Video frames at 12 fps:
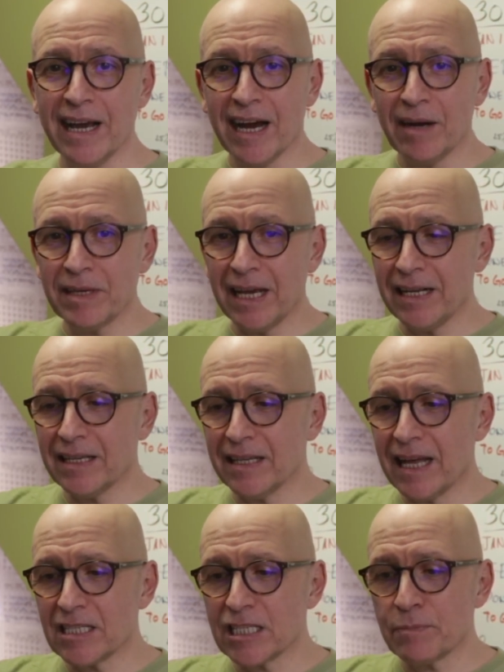I'm getting to
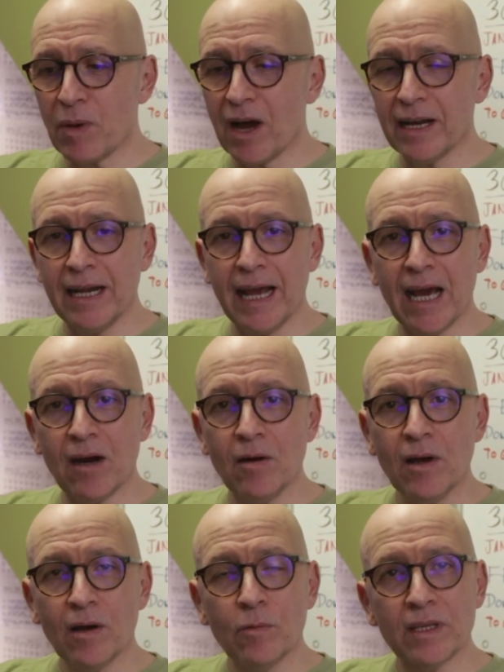that spot now
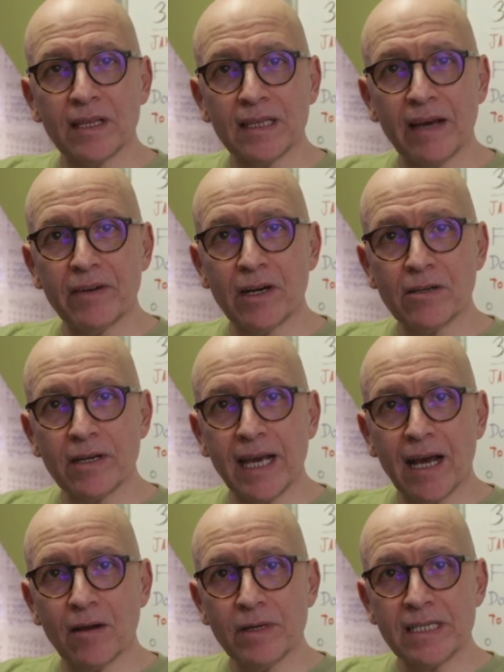with 1,100
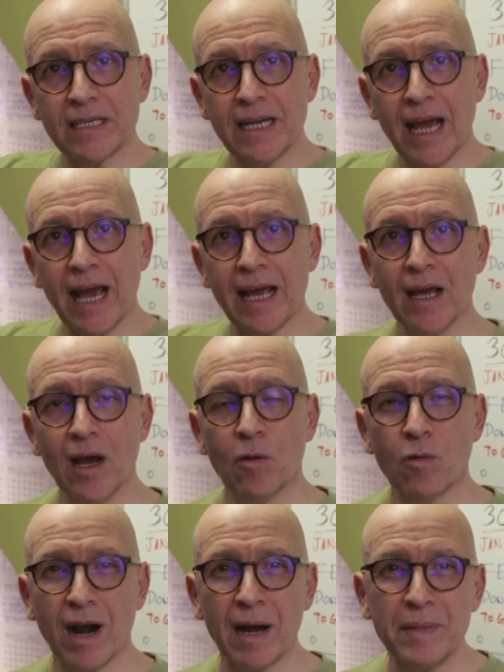calories a day
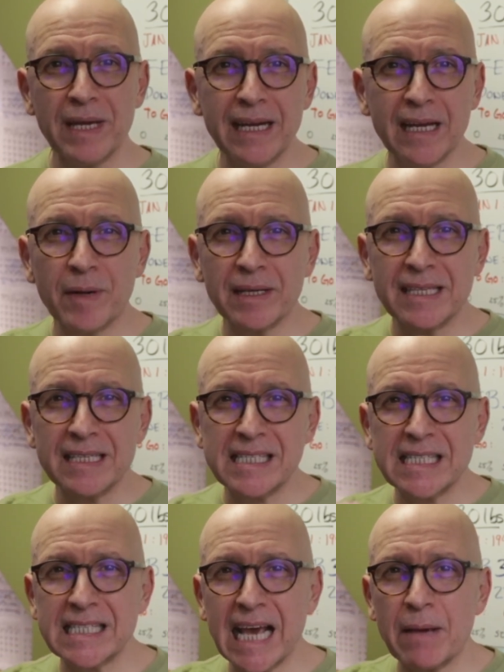where I'm eating about the
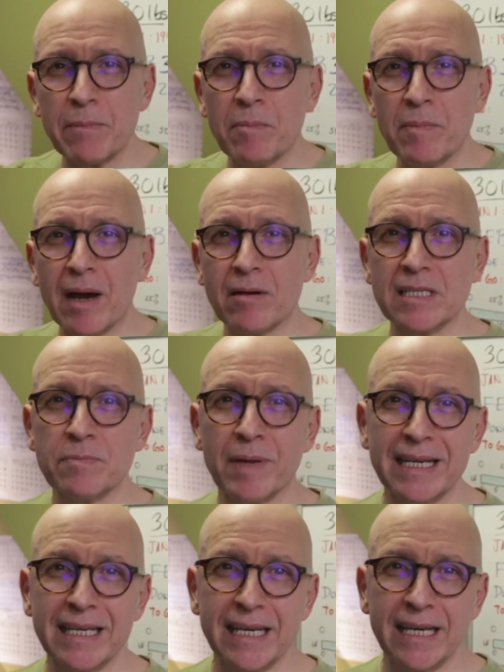same amount as my
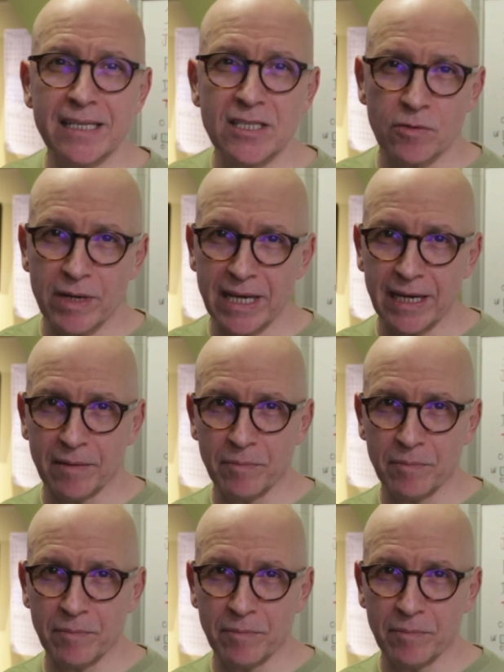kids are eating.